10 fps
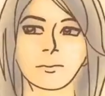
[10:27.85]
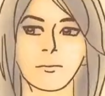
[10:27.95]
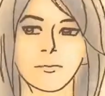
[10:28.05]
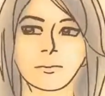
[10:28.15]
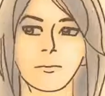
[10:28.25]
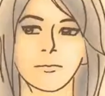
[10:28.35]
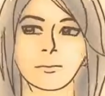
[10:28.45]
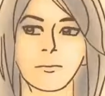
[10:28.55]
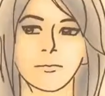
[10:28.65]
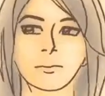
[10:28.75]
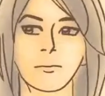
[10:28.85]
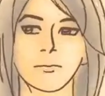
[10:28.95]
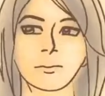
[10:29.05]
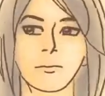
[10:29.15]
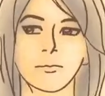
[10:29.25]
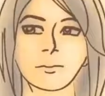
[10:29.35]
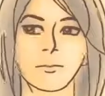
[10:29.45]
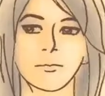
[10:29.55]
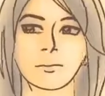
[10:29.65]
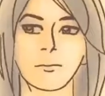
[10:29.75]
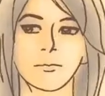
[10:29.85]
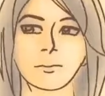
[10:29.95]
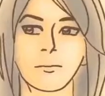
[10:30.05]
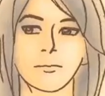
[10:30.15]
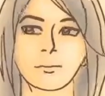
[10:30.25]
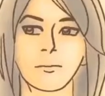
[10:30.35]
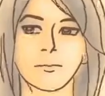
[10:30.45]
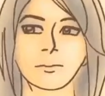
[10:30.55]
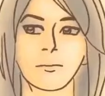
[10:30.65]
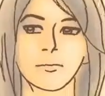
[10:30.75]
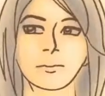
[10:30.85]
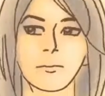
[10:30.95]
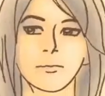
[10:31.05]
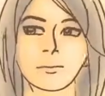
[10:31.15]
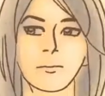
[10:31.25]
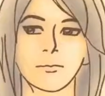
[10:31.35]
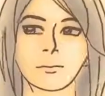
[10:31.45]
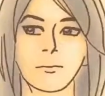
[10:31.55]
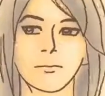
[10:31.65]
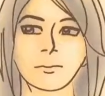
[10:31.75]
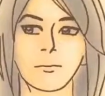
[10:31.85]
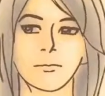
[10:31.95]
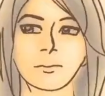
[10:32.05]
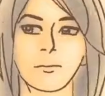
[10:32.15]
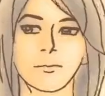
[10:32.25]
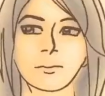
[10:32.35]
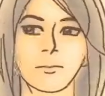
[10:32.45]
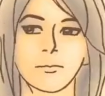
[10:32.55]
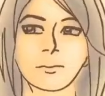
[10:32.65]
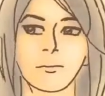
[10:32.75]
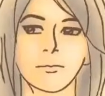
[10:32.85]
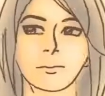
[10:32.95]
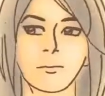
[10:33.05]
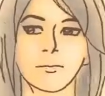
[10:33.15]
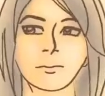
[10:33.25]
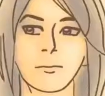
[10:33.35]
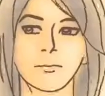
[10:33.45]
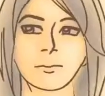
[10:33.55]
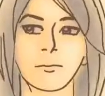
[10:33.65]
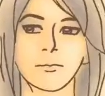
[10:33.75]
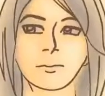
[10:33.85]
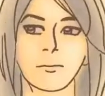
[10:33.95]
Ugh, this is uncomfortable. Think of something to talk about. I'm not gonna ask about the photo. Yeah. No, I am gonna ask about the photo. Really?